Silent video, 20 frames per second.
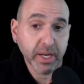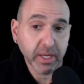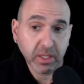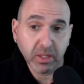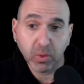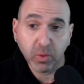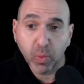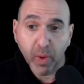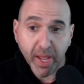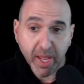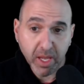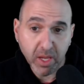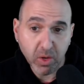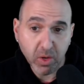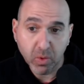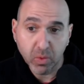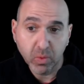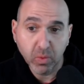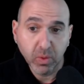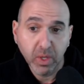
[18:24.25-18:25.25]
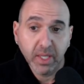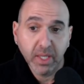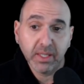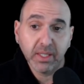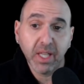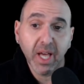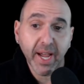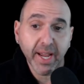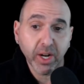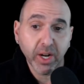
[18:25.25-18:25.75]
The way you
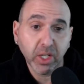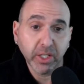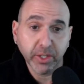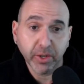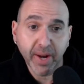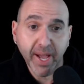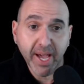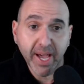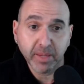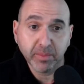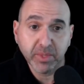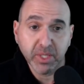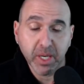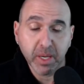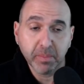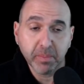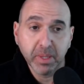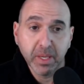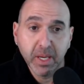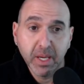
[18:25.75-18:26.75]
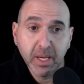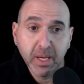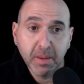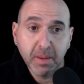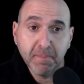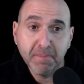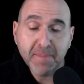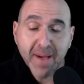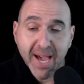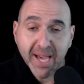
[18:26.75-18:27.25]
line all your atoms up
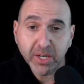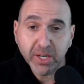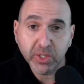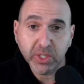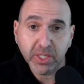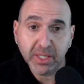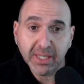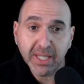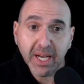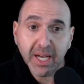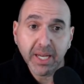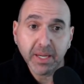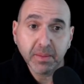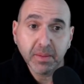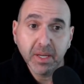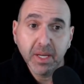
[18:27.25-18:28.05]
matters a lot.